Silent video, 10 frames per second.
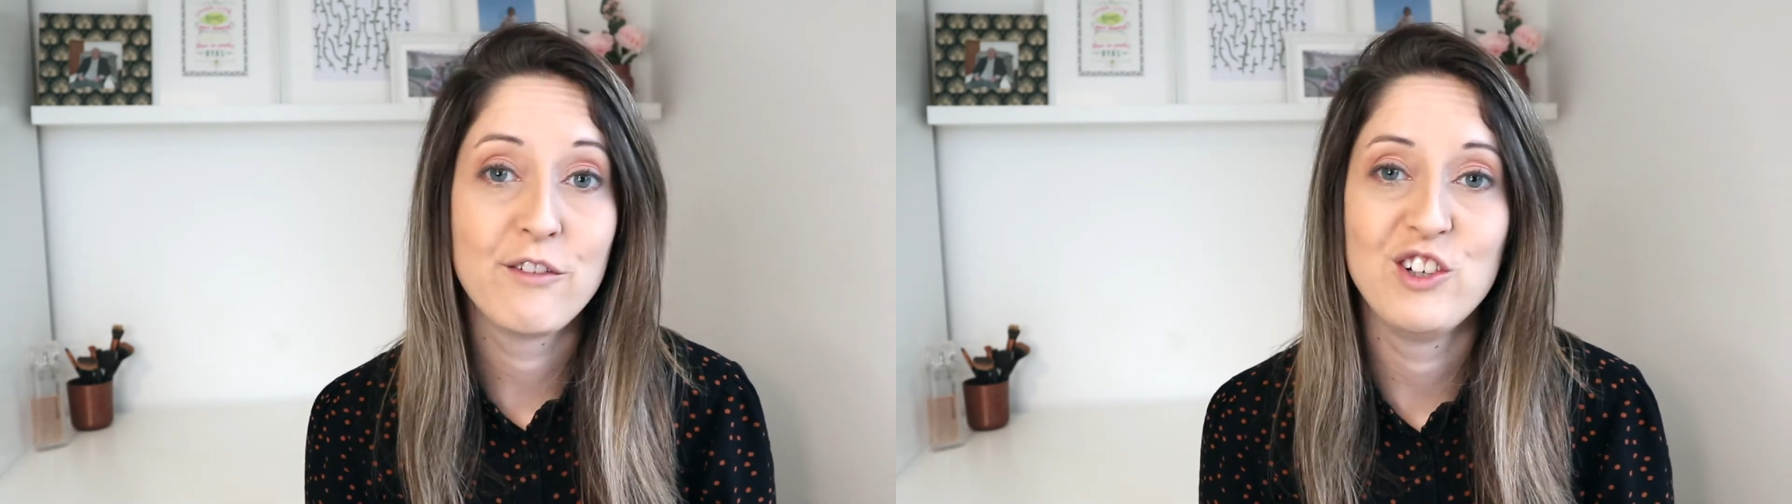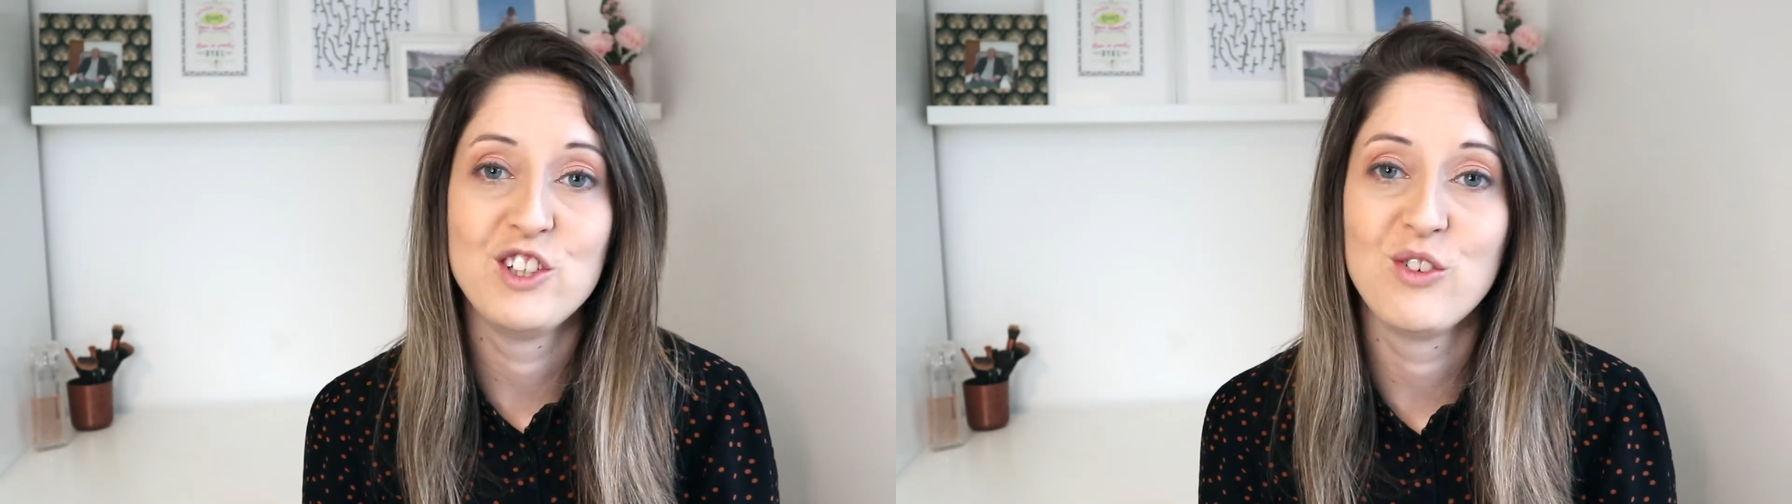
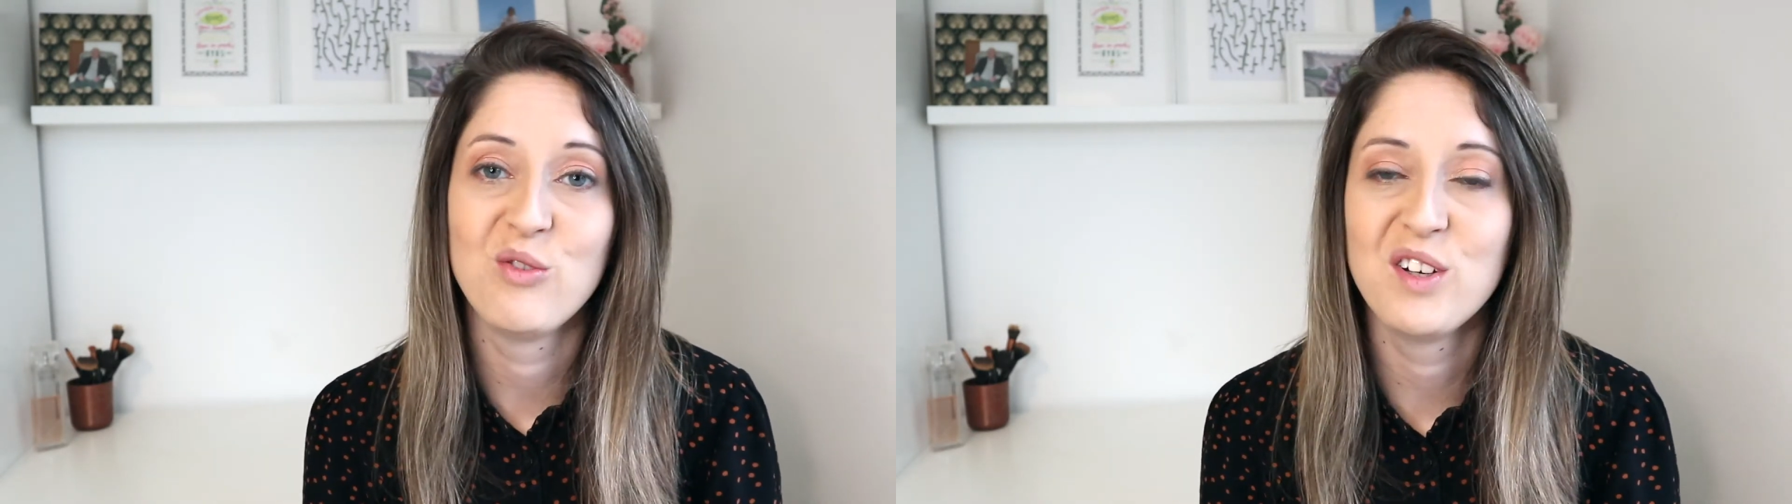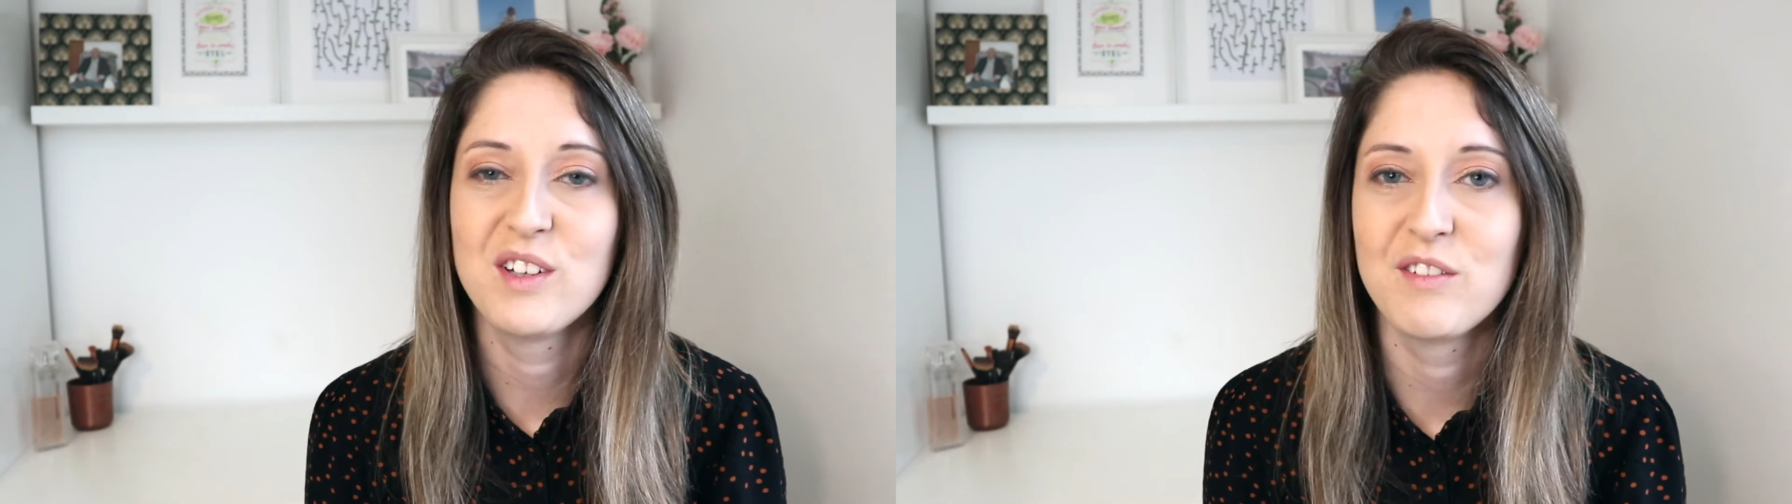
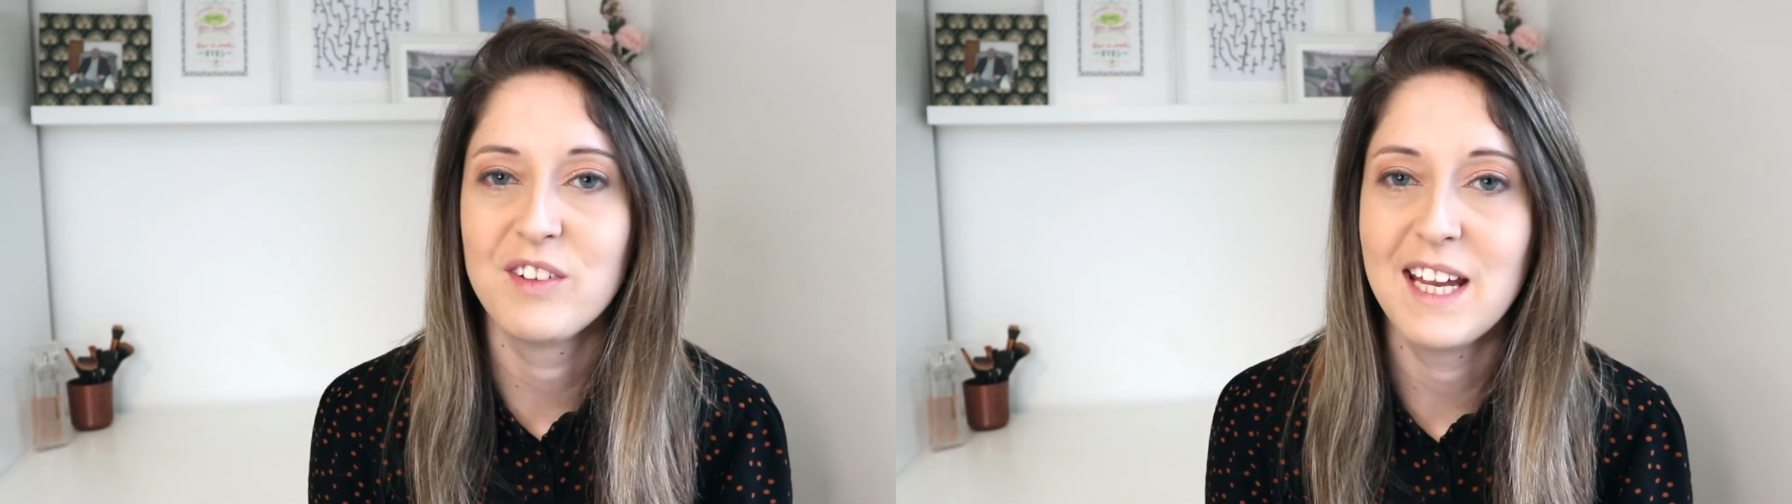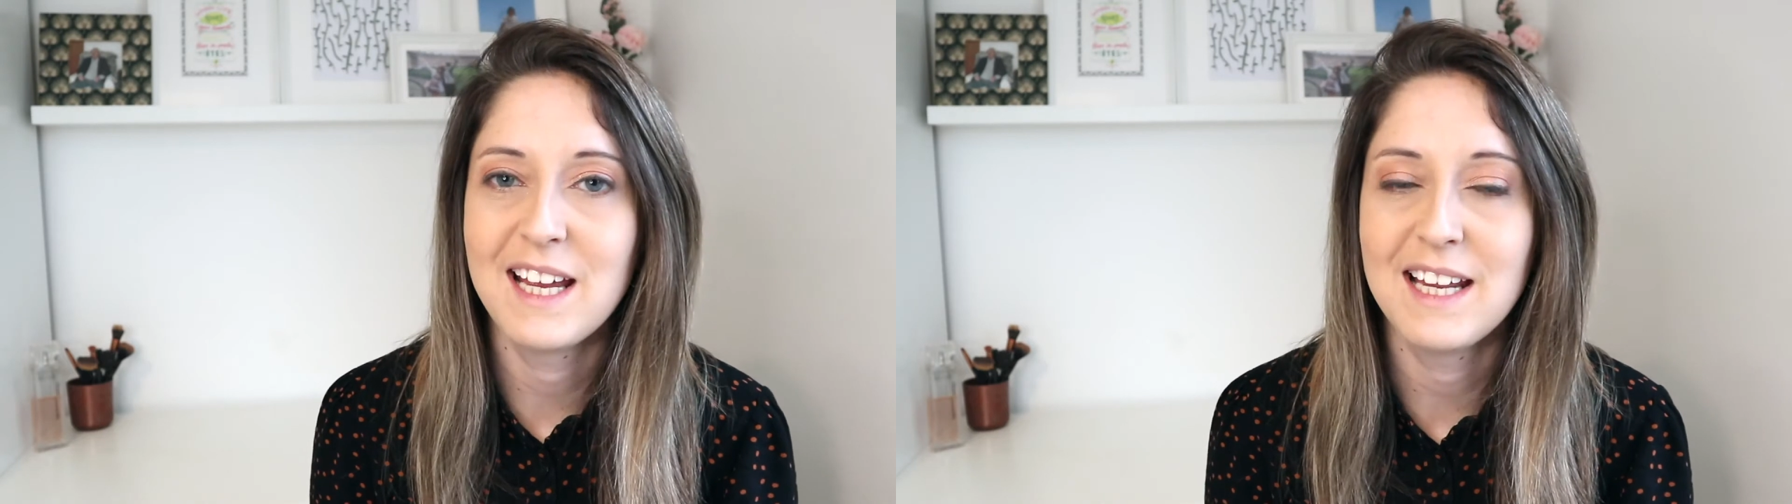insurance
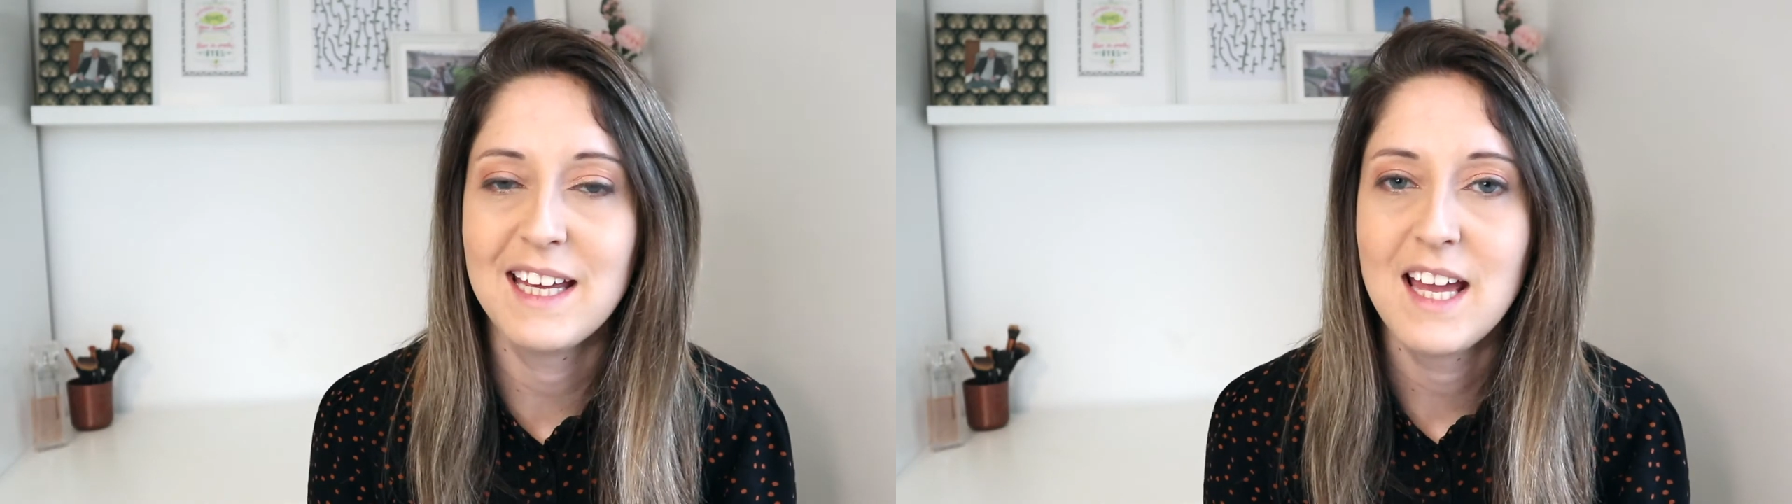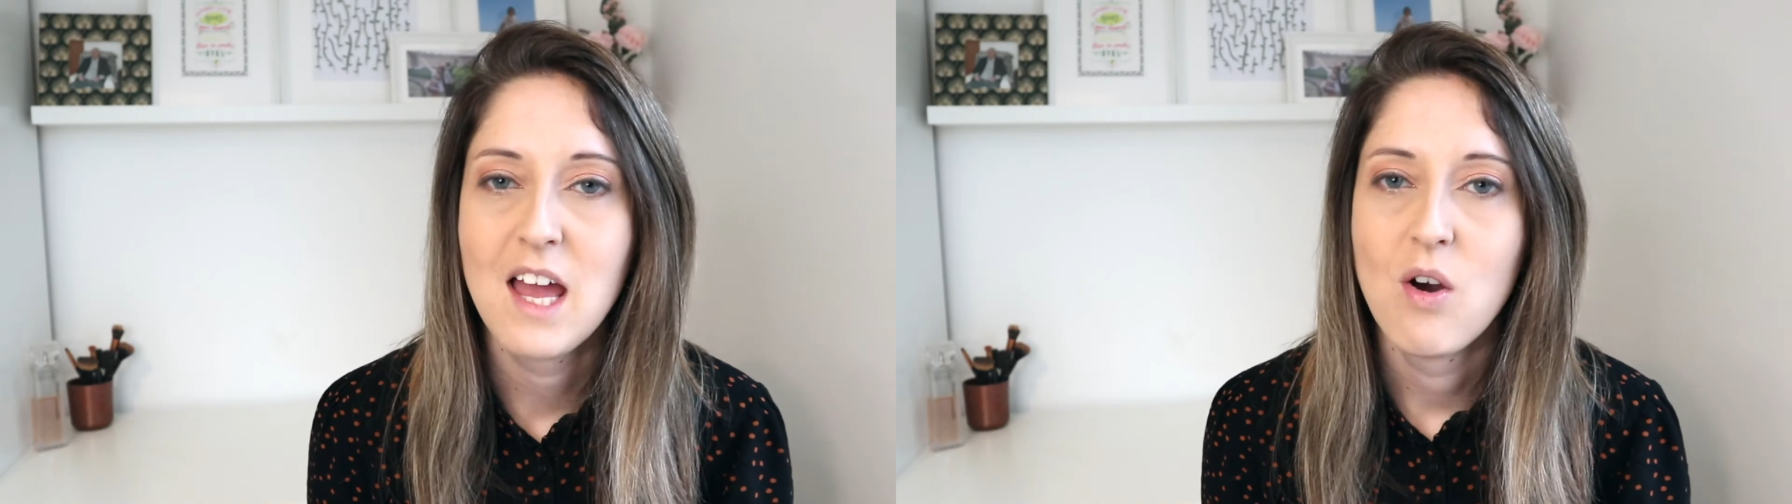
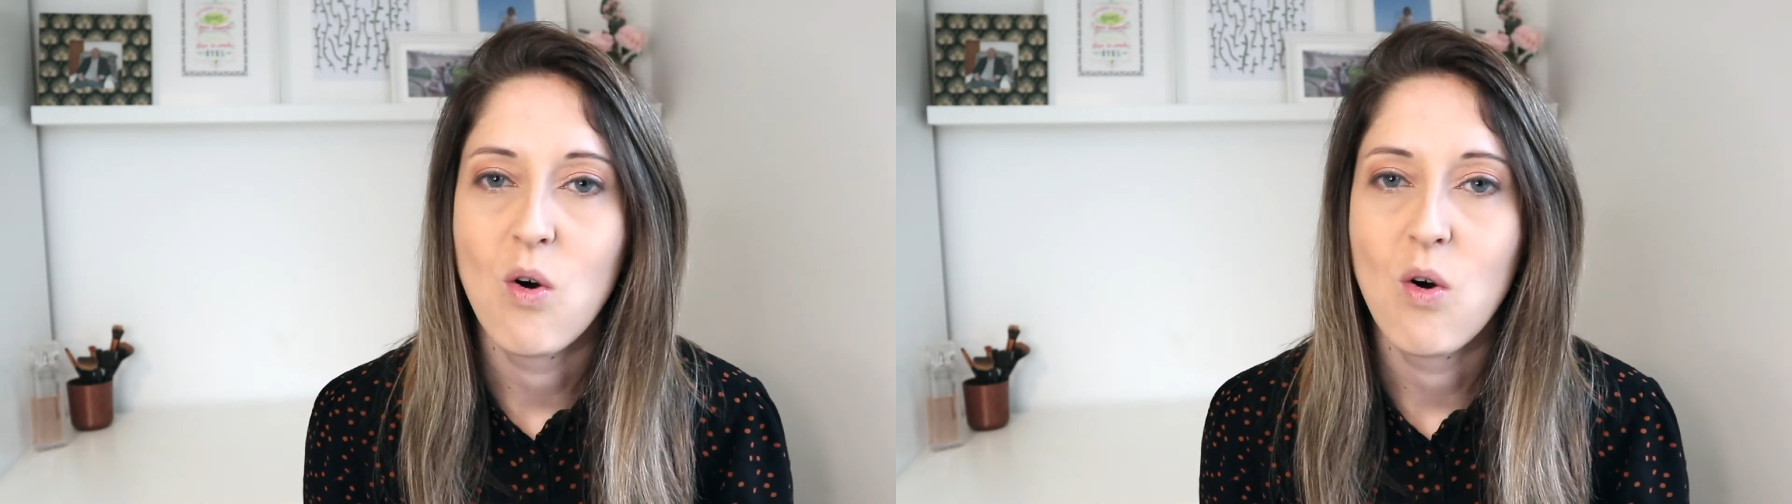yearly,